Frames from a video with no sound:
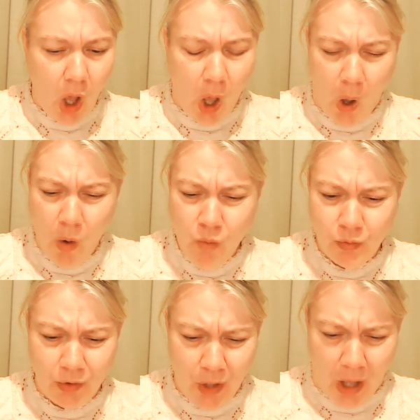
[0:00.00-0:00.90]
Oh,
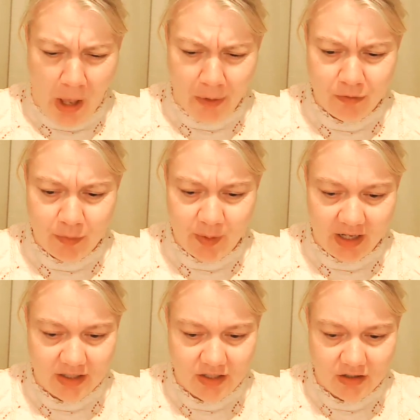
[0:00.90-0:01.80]
no,
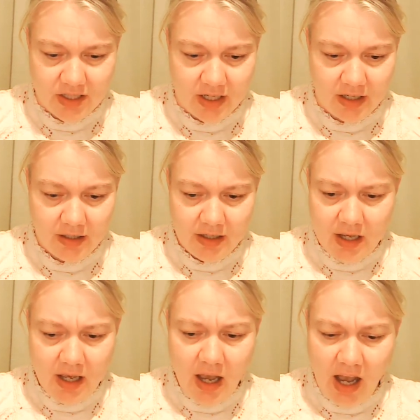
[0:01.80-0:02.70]
replied the doctor.
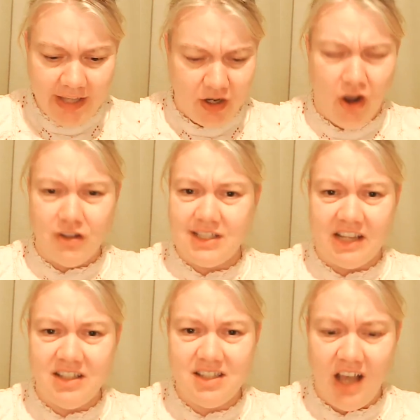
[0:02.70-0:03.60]
I can't
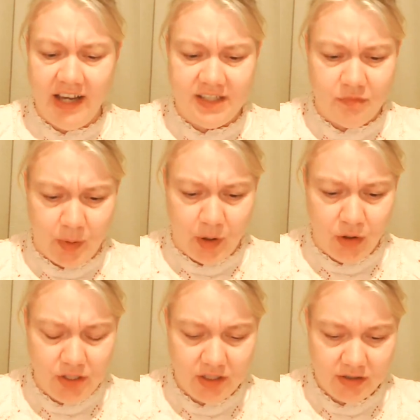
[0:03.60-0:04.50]
stand the sight of
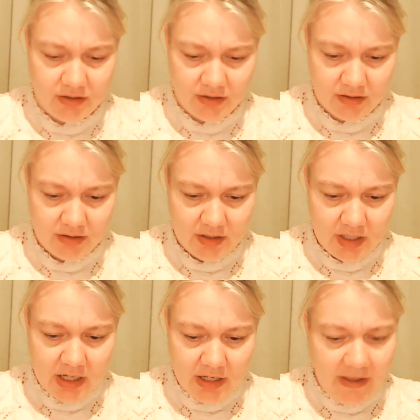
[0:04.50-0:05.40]
blood.
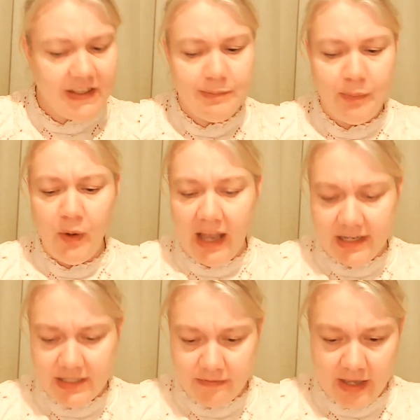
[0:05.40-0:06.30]
Get this boy
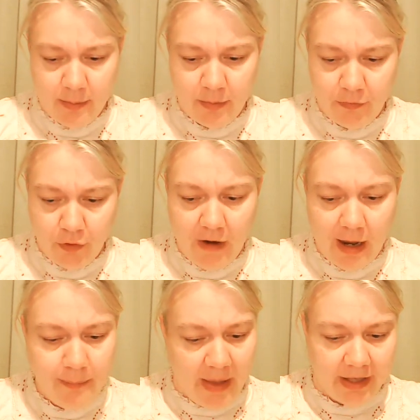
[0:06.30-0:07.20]
out of here before
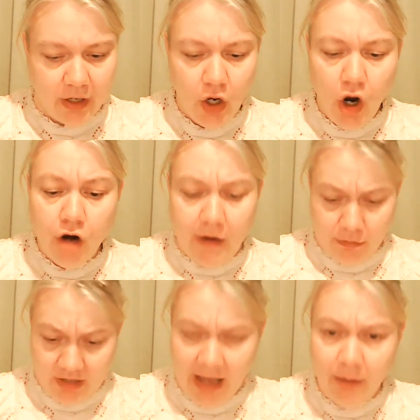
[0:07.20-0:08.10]
I'm back, or
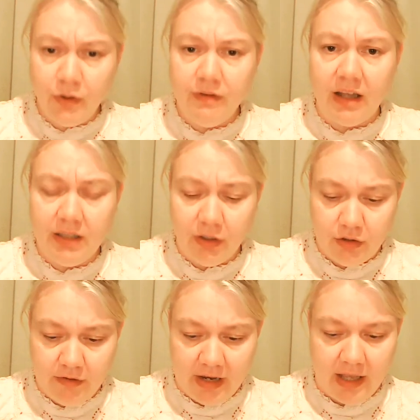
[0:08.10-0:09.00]
I'll clap you round the
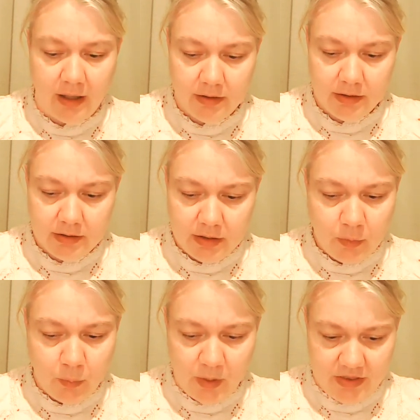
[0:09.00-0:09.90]
other ear.
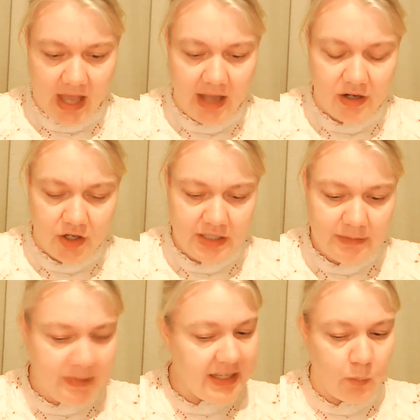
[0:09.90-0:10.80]
With that, Nurse
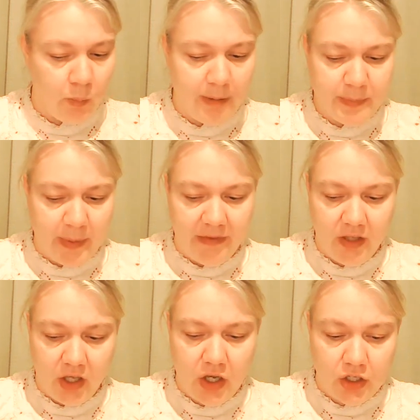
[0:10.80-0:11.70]
Mees whipped back the
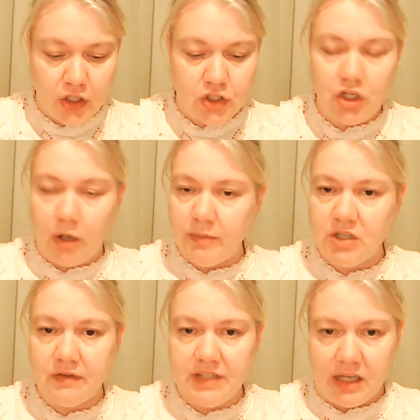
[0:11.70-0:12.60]
curtain and stomped
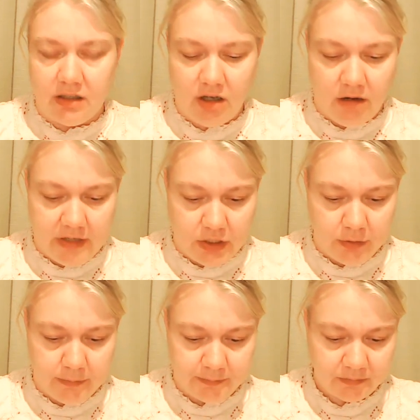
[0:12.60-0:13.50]
off down the corridor.